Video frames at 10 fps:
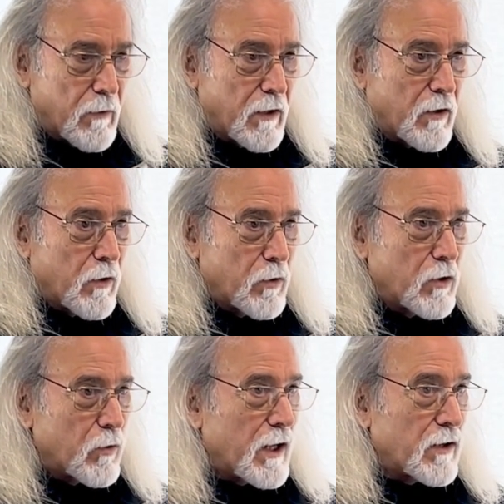So it was
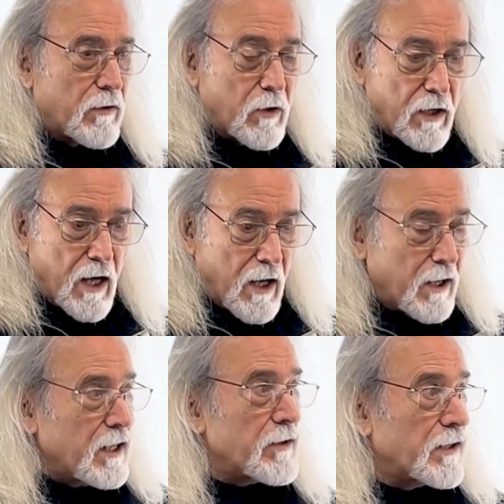a way to first
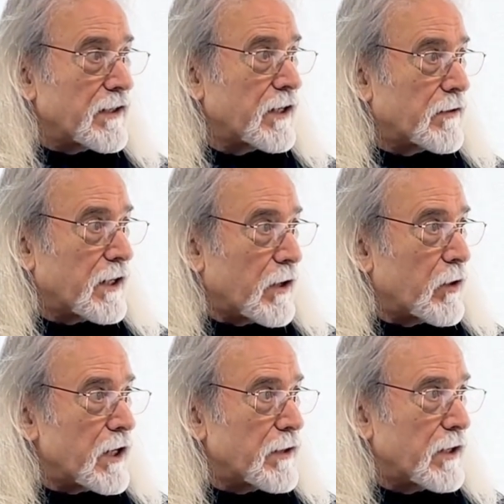analyze myself, like,
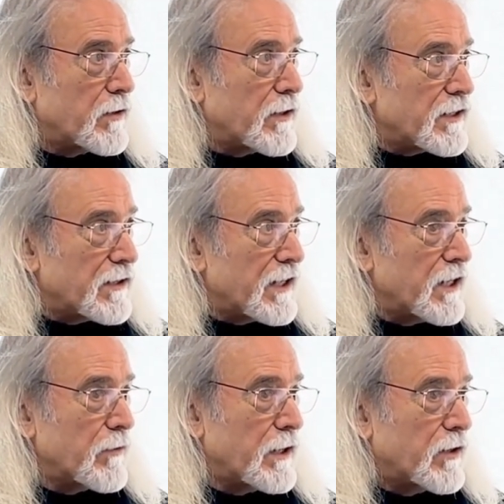why am I doing this and
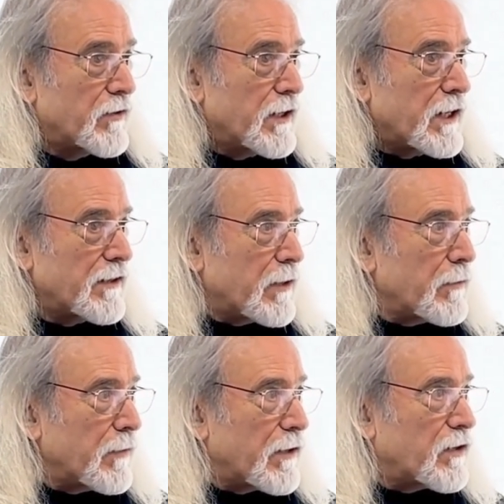how am I doing it?
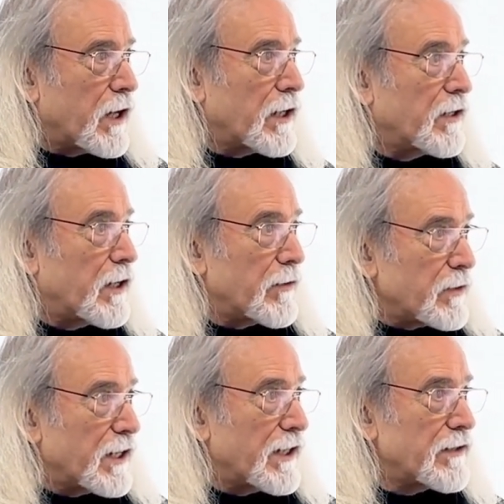So I could
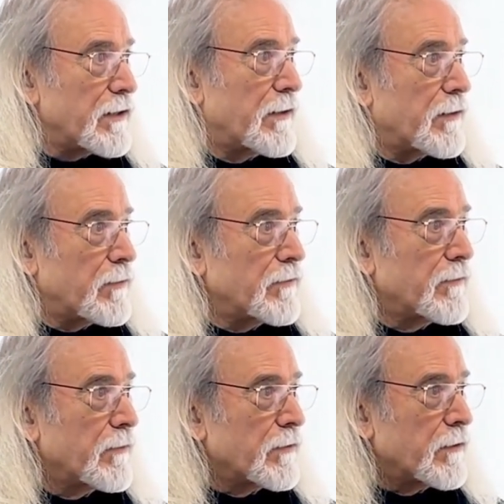explain it.
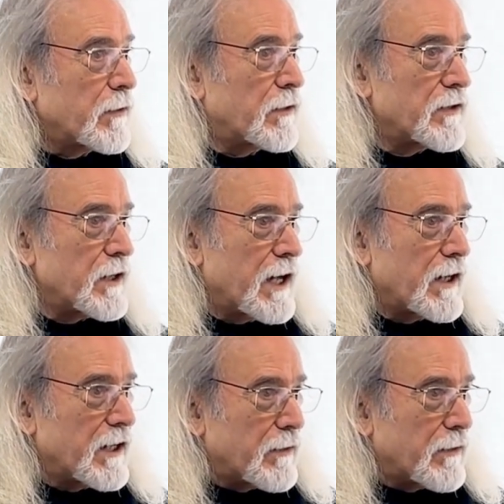So I analyzed